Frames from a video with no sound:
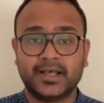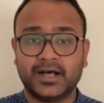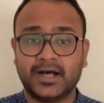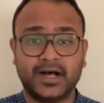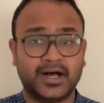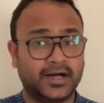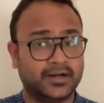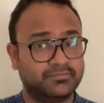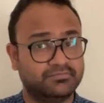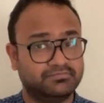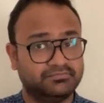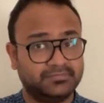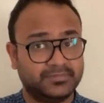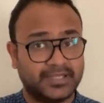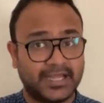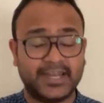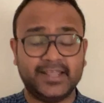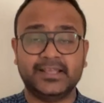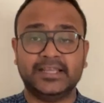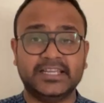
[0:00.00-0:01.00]

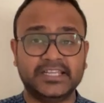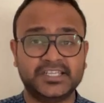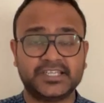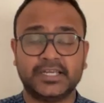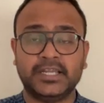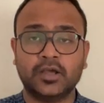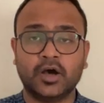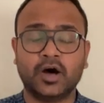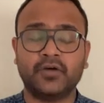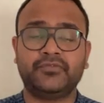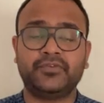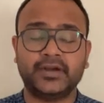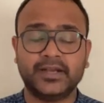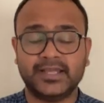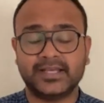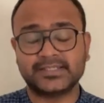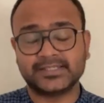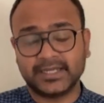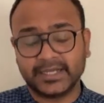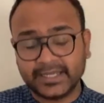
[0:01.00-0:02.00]
that he initially offered.
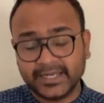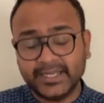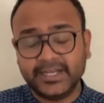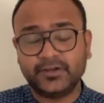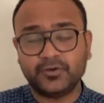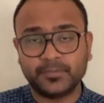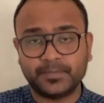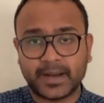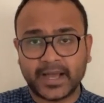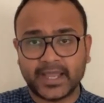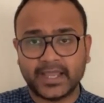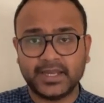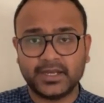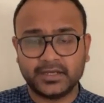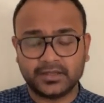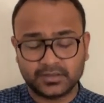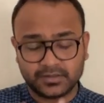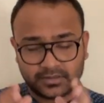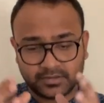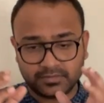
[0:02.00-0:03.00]
He has agreed to
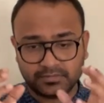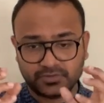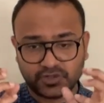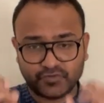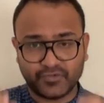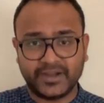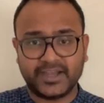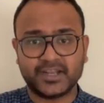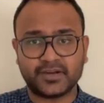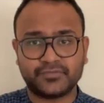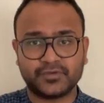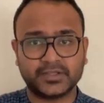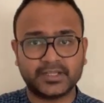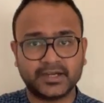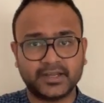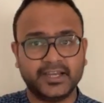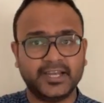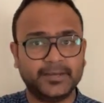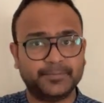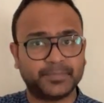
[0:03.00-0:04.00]
buy Twitter for
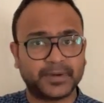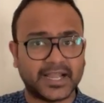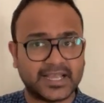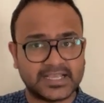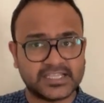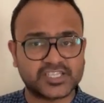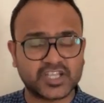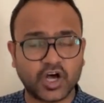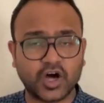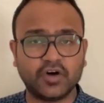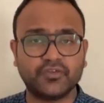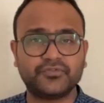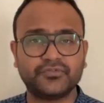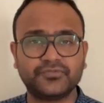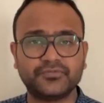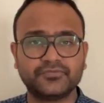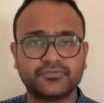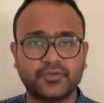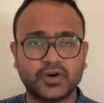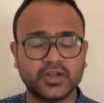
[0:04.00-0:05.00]
the agreed price of
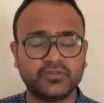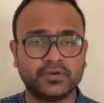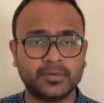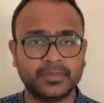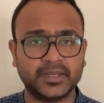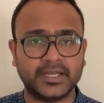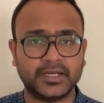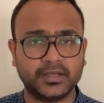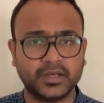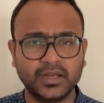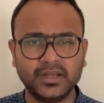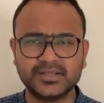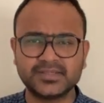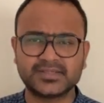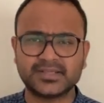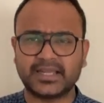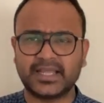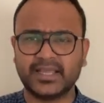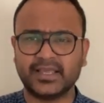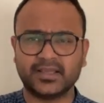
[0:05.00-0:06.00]
$44 billion,
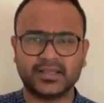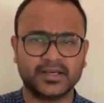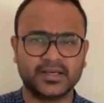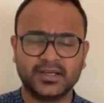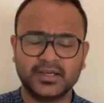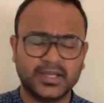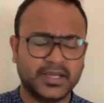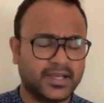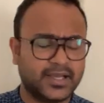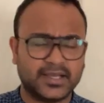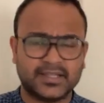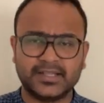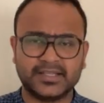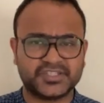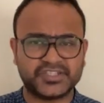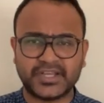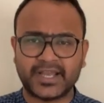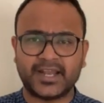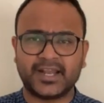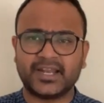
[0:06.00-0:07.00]
like the
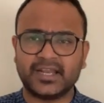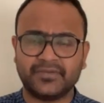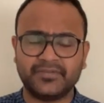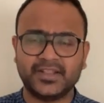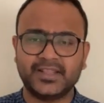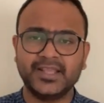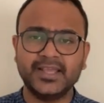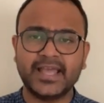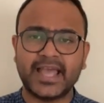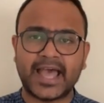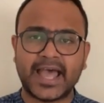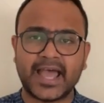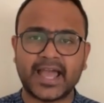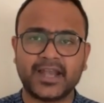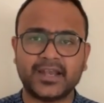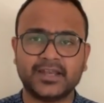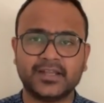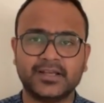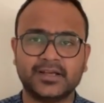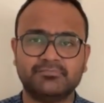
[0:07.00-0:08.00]
share and everything.
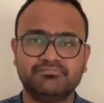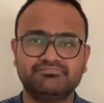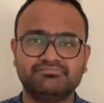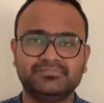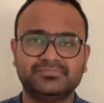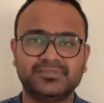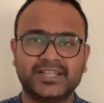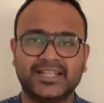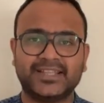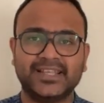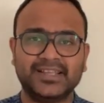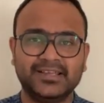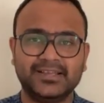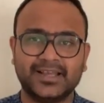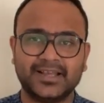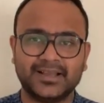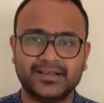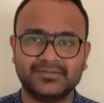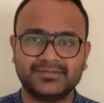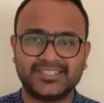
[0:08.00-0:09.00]
And
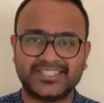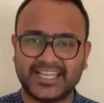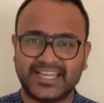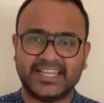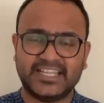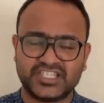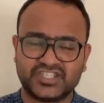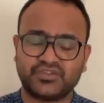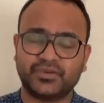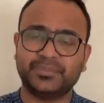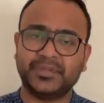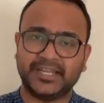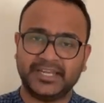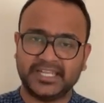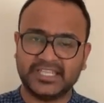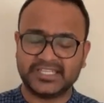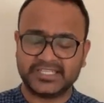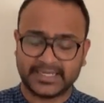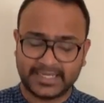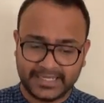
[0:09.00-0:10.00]
nothing changed from the
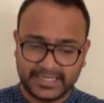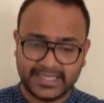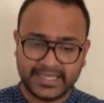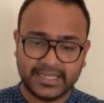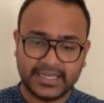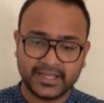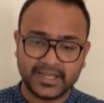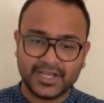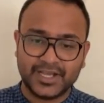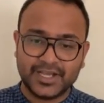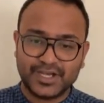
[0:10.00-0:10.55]
initial deal.